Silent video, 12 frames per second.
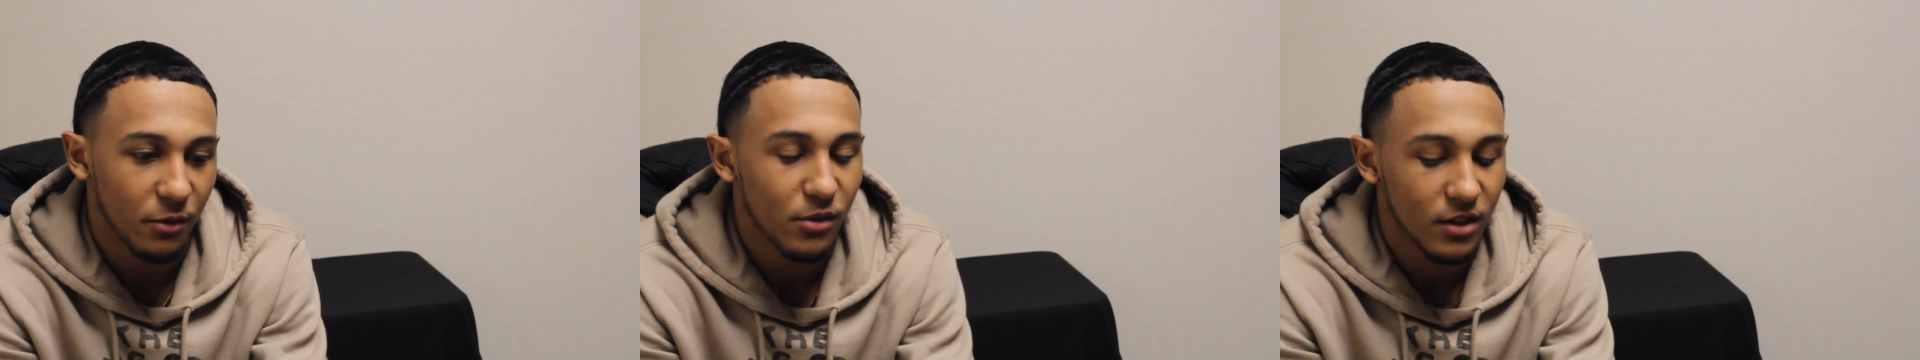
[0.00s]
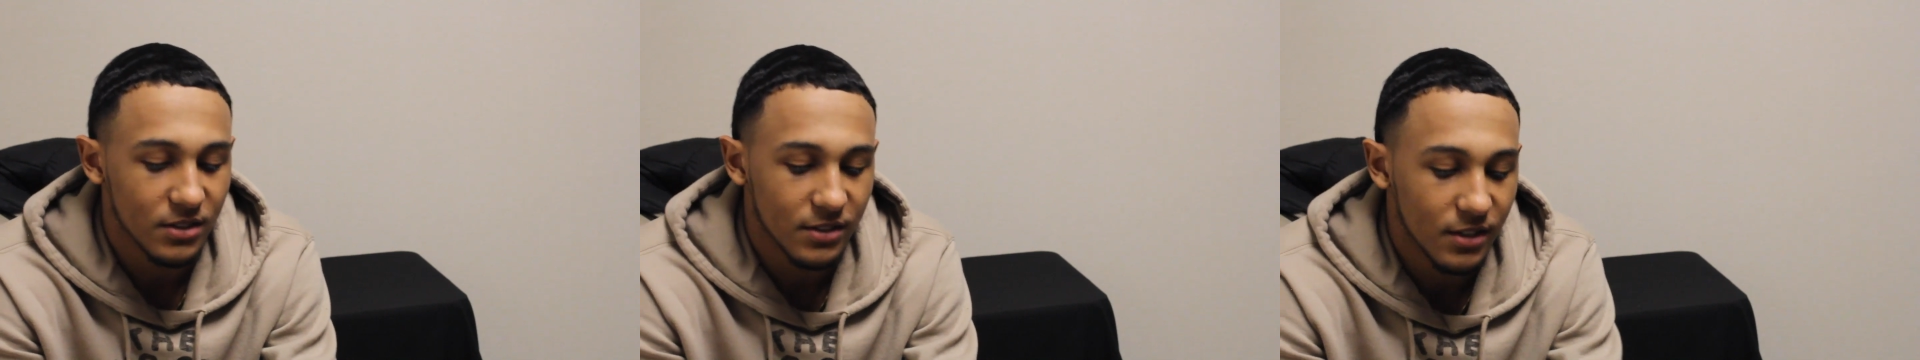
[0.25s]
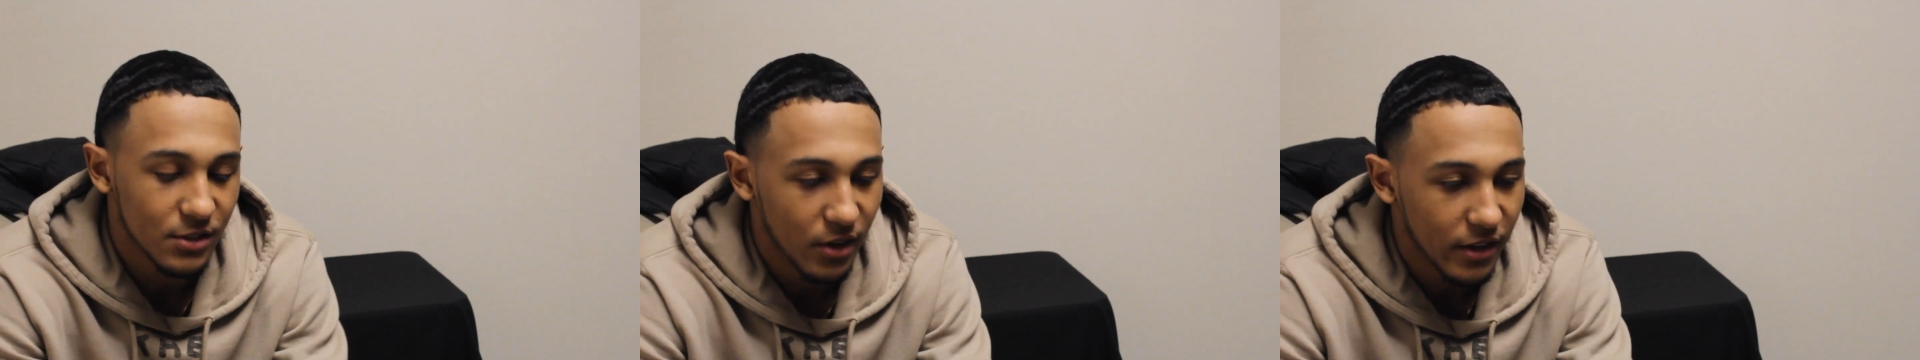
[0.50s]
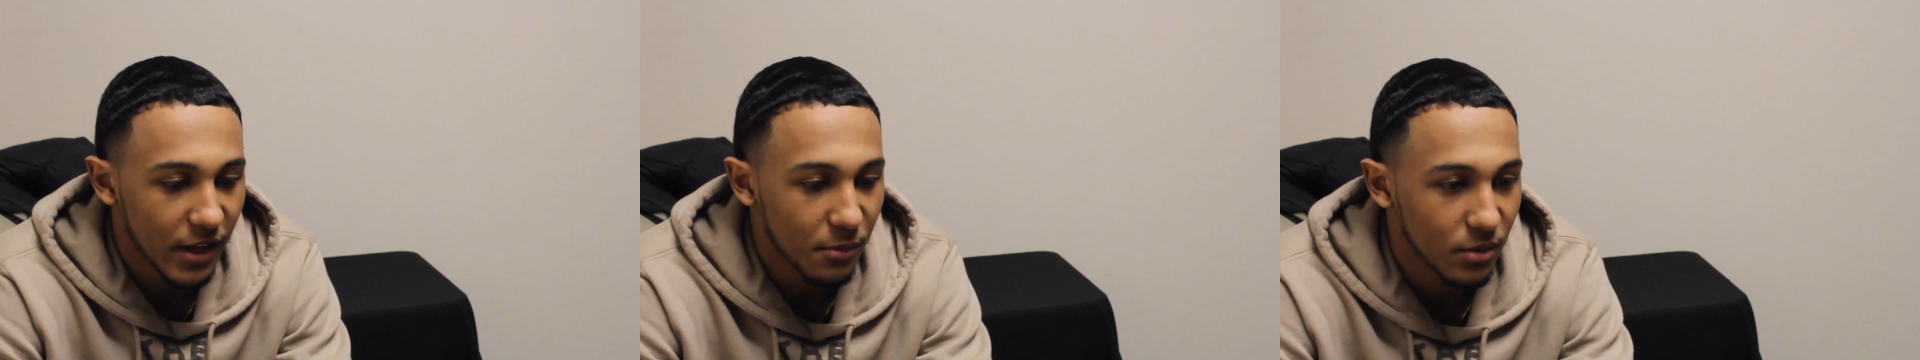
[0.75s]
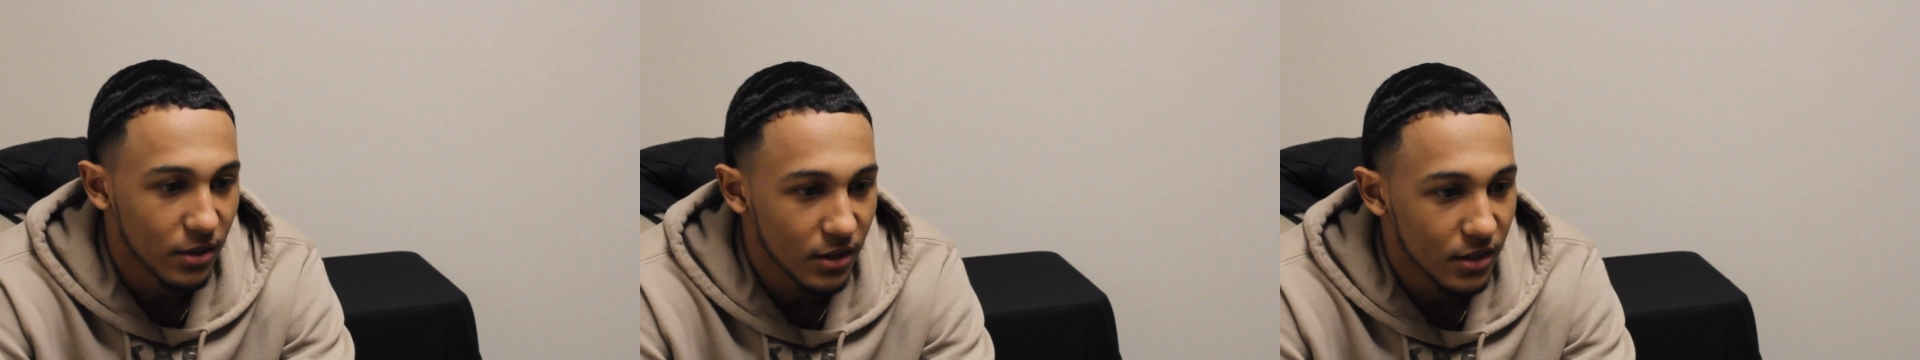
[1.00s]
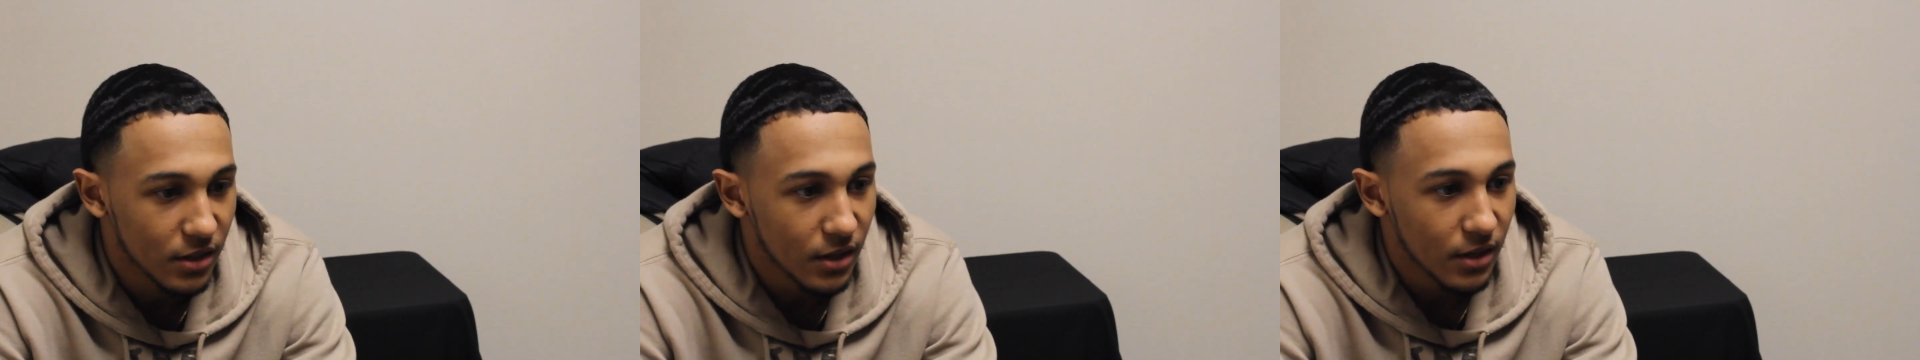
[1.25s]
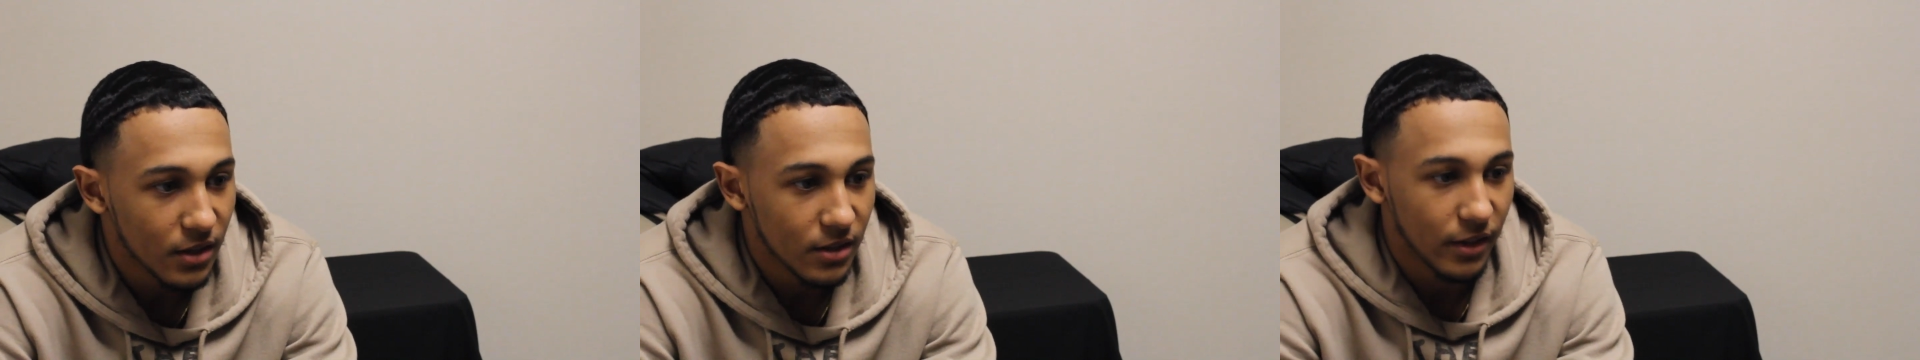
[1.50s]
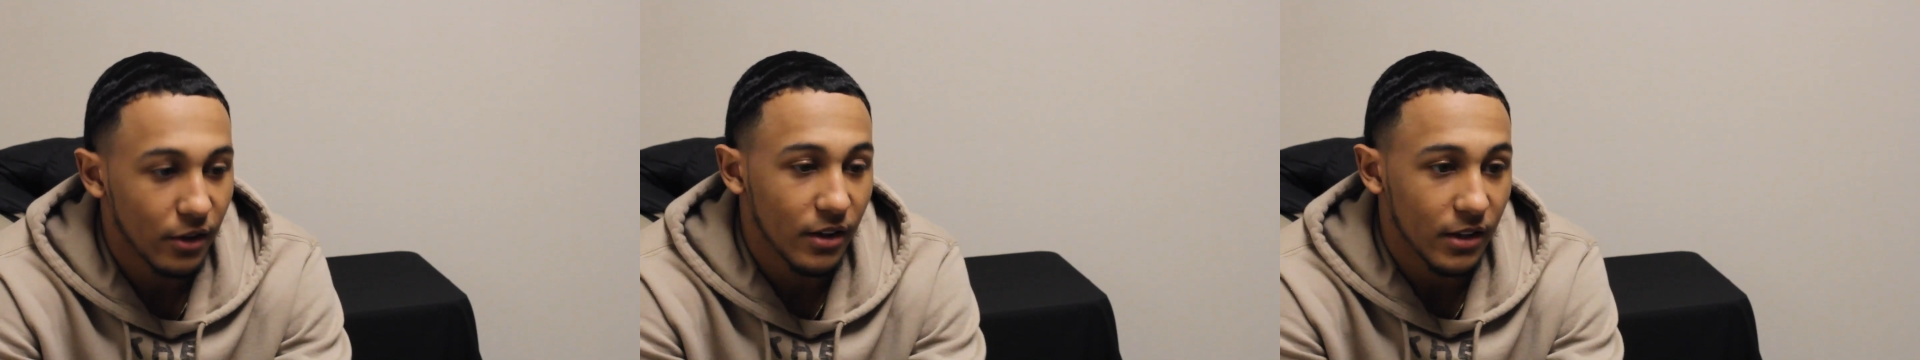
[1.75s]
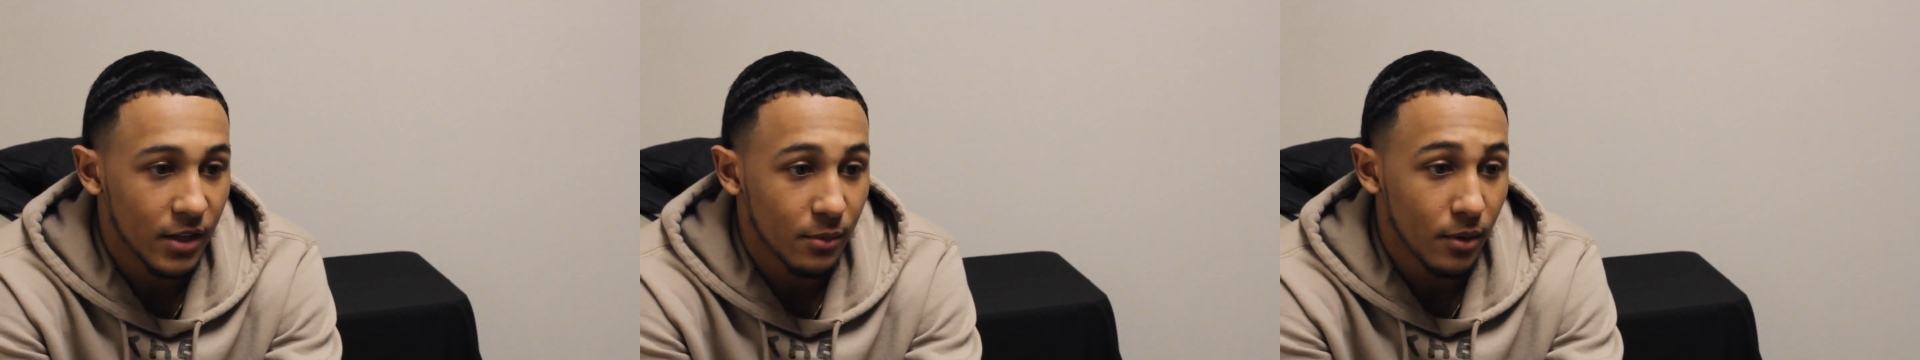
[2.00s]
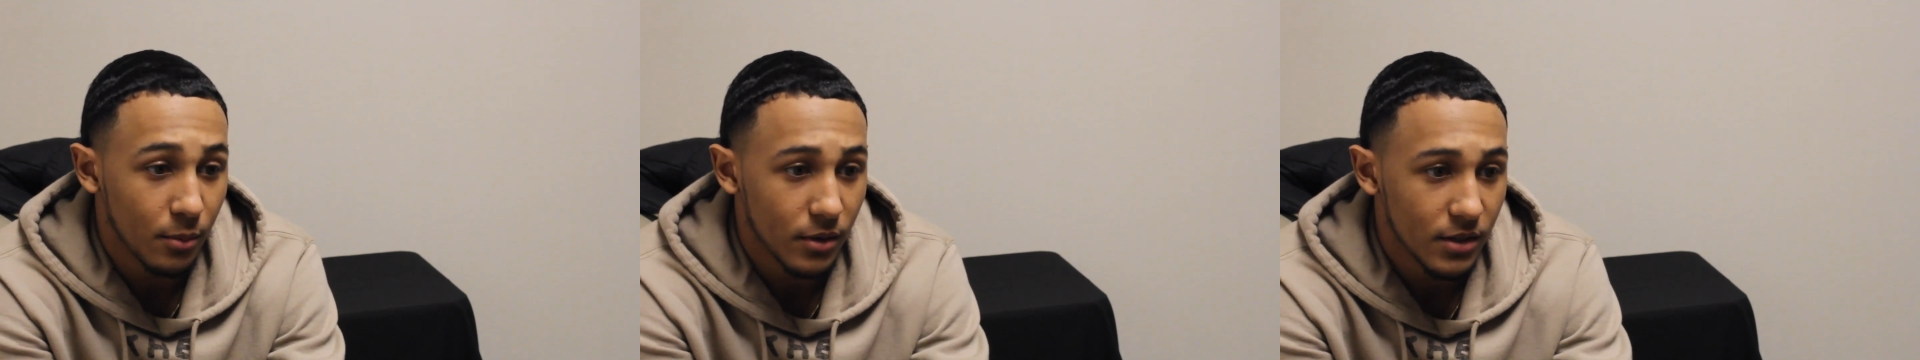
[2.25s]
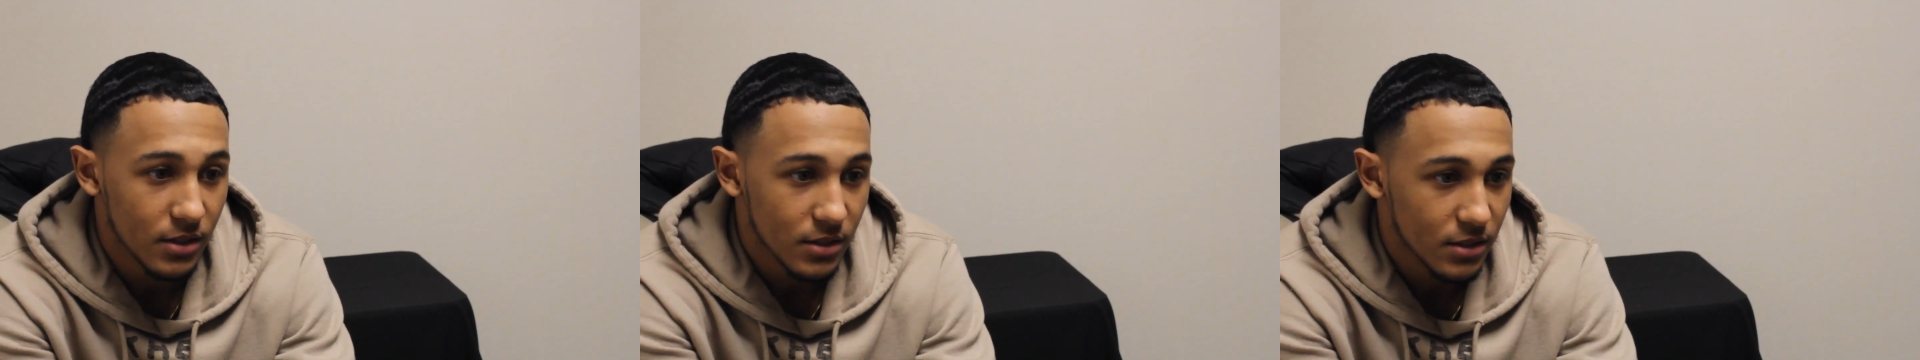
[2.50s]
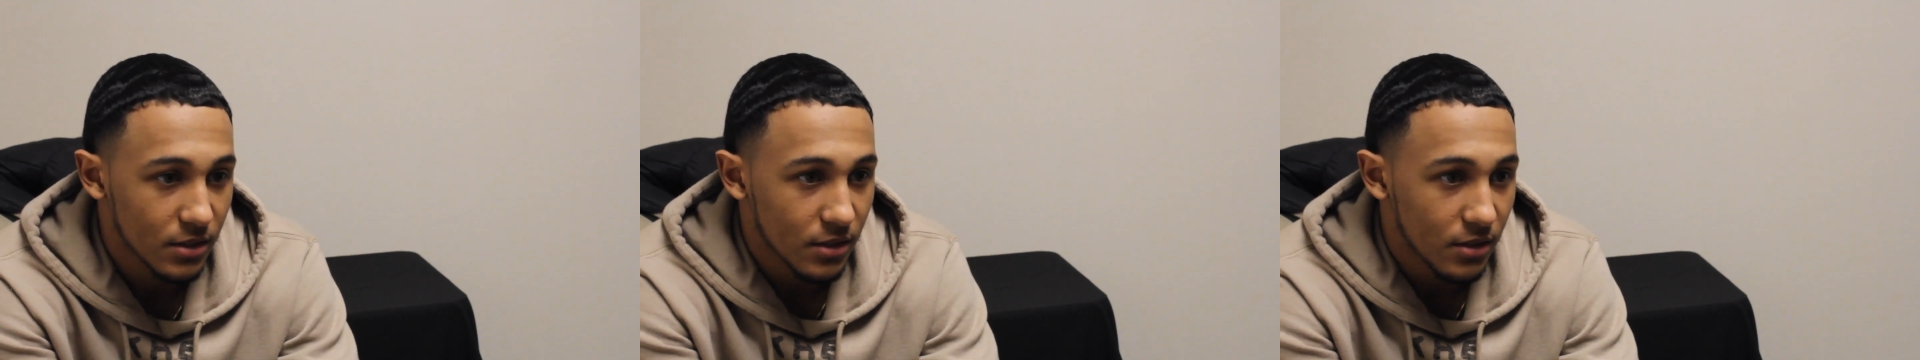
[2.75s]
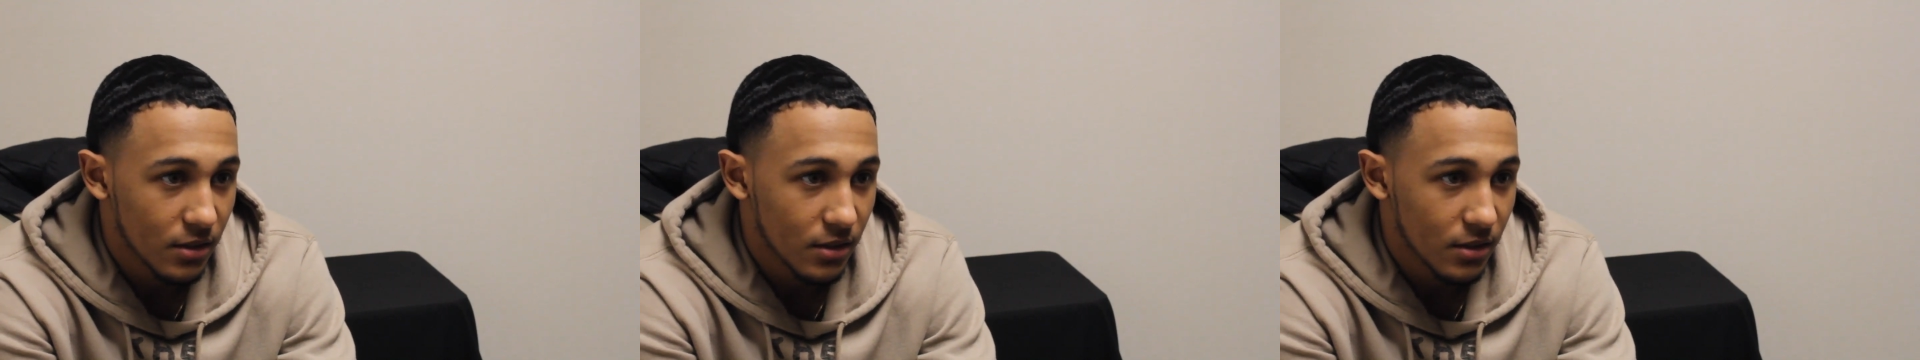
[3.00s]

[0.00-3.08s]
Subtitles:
We're gonna stick to our game plan. They gonna have to keep up with us.